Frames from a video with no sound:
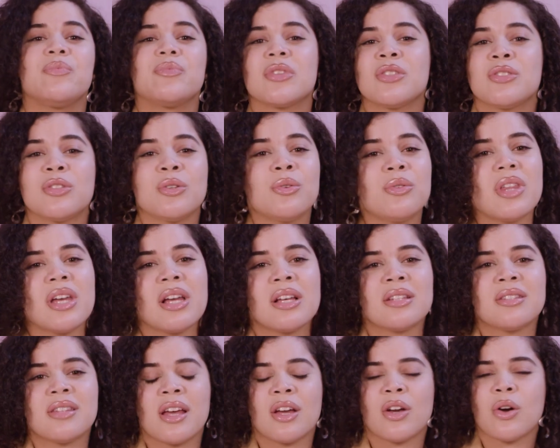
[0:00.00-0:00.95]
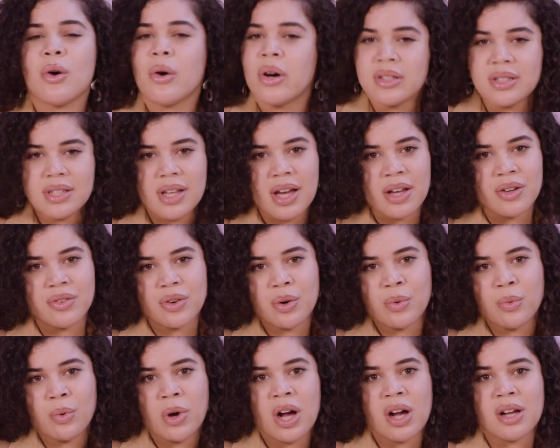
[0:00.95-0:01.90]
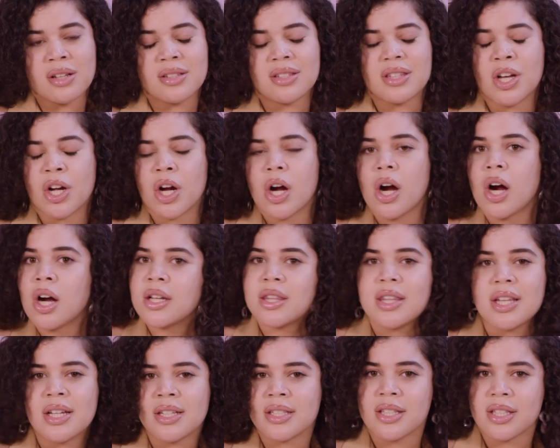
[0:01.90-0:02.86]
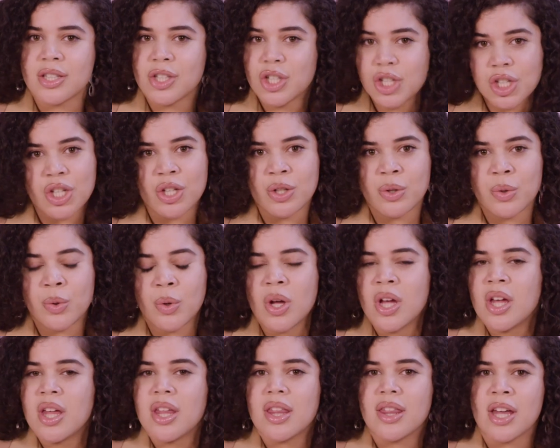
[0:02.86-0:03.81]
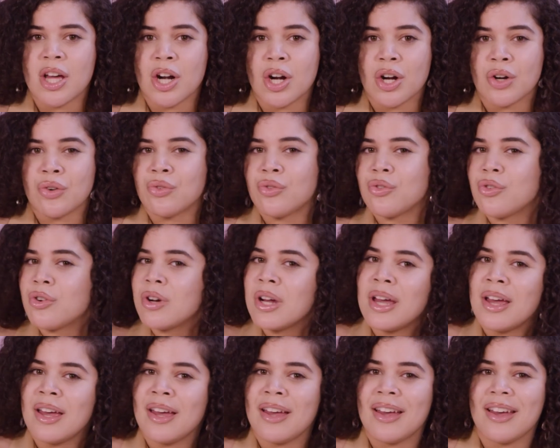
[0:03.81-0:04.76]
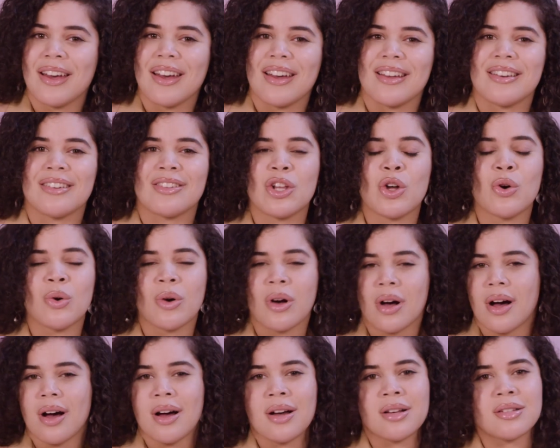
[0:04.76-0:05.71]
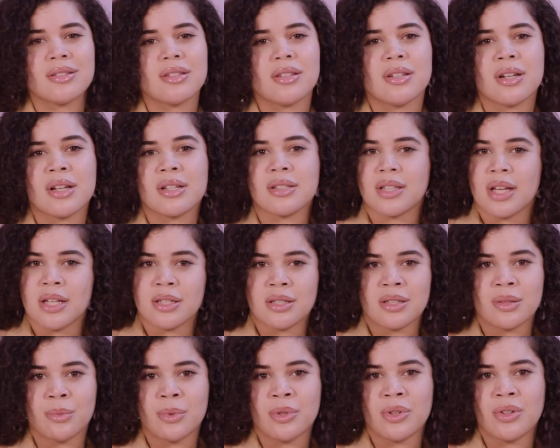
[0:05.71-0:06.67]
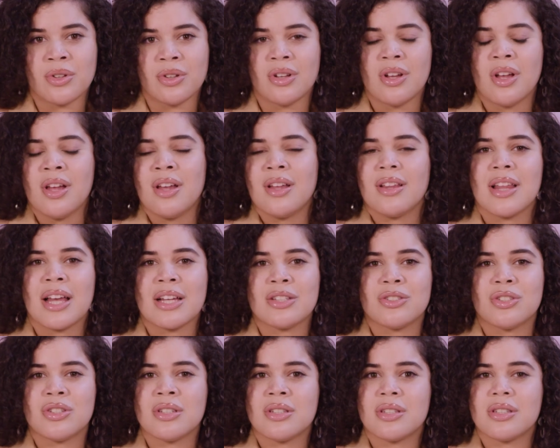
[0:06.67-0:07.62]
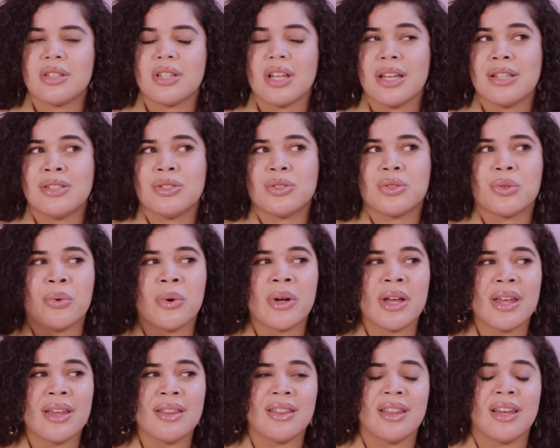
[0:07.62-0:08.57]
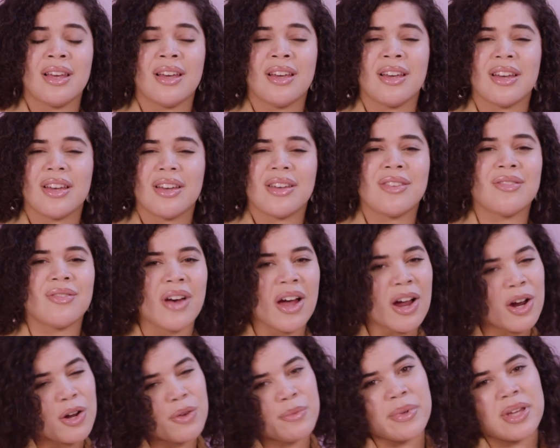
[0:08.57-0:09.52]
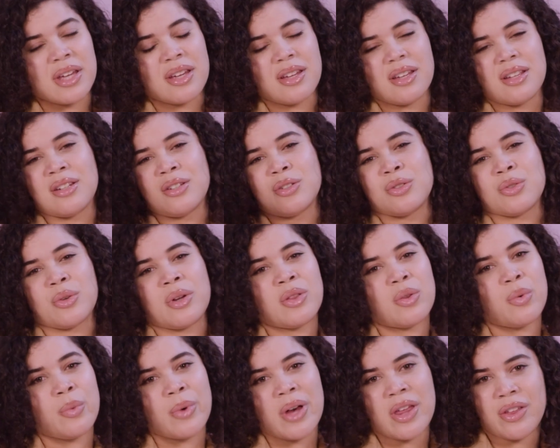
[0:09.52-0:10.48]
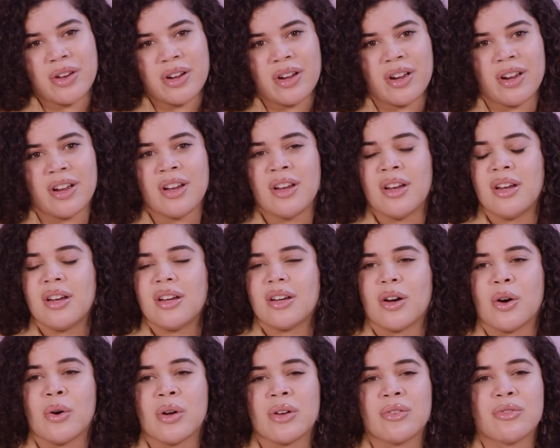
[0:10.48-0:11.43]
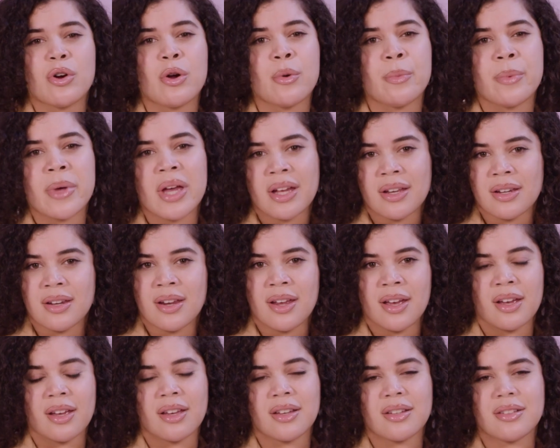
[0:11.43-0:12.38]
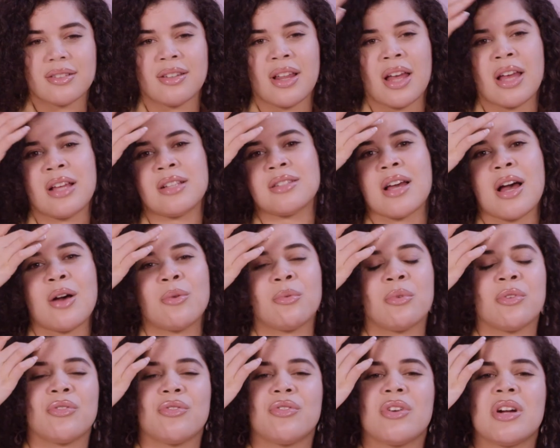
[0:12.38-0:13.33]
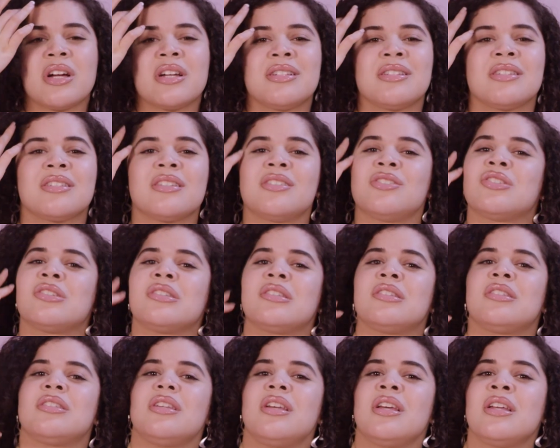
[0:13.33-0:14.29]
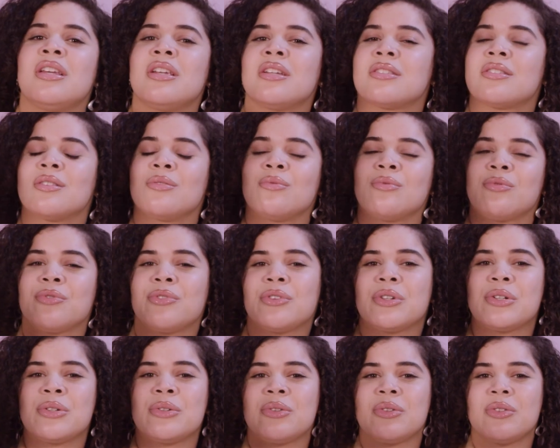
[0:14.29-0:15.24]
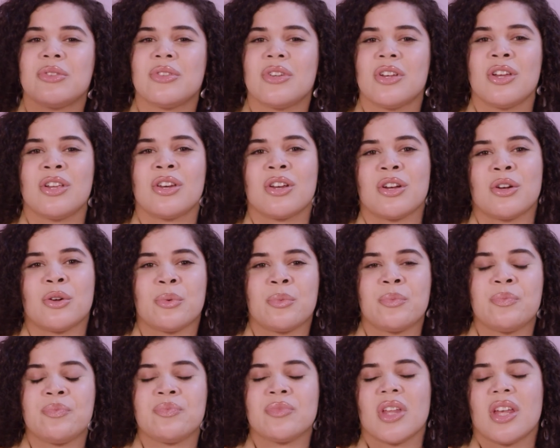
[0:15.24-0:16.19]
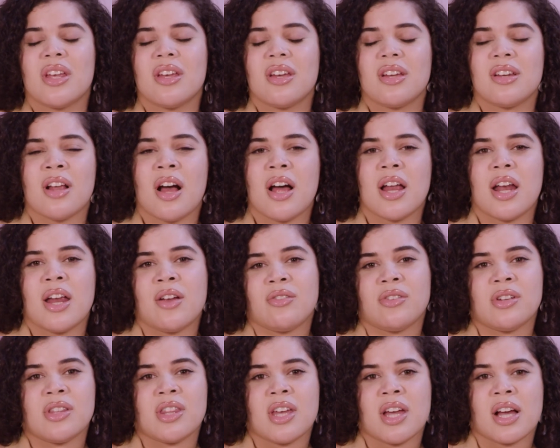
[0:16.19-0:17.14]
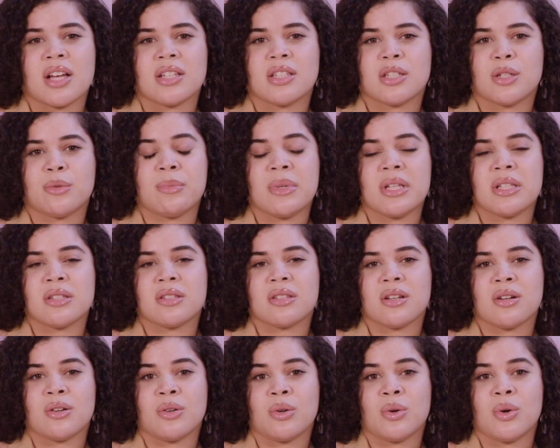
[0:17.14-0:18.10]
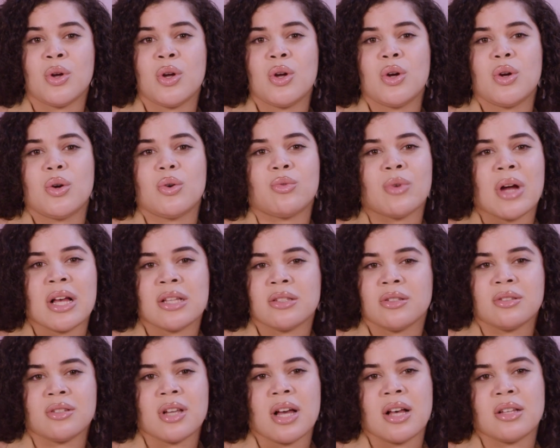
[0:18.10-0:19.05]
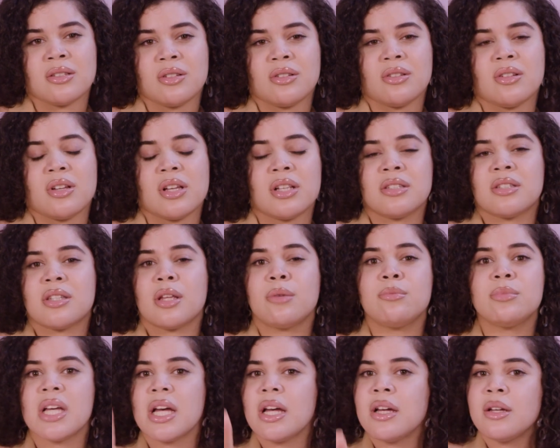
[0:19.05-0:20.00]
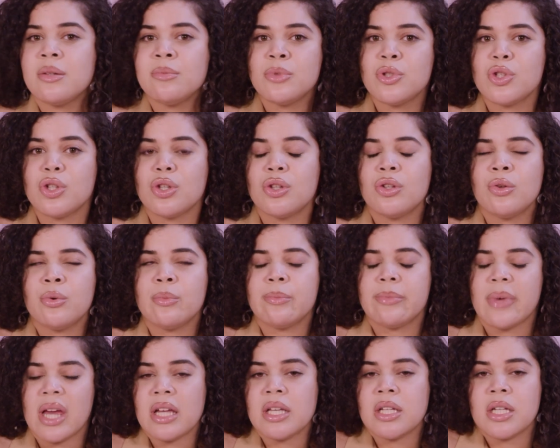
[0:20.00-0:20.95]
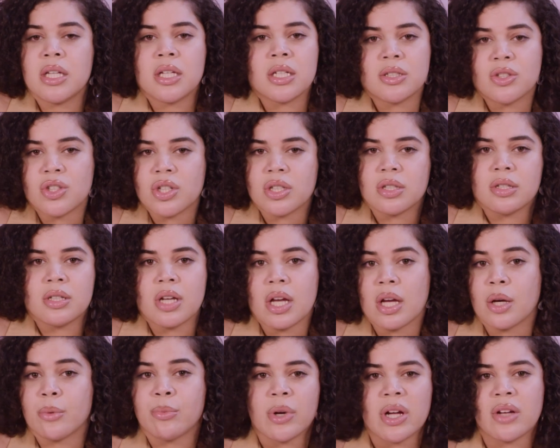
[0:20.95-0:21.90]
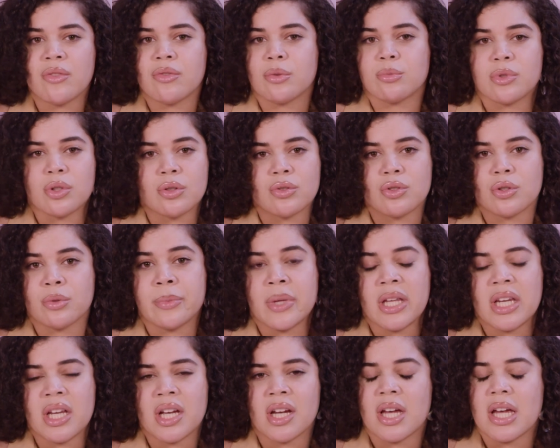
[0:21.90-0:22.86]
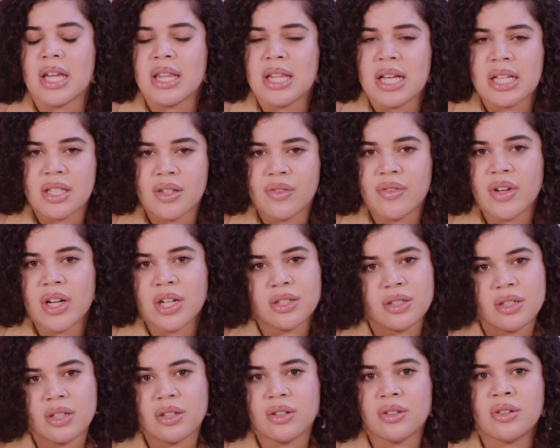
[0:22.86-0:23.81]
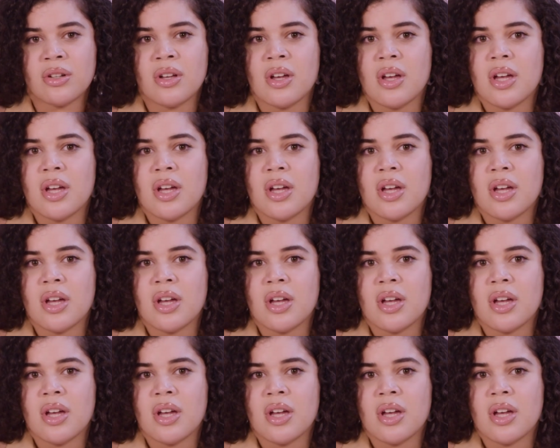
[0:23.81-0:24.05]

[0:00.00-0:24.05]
do things like go outside for walks. There are things to do that are free and low cost and accessible. Like just enjoying the environment and enjoying the weather, going for a picnic, laying down with friends and just eating some fruit, Not everything has to be so razzle dazzle. And sometimes you may need to just take a break from social media, and that's fair too.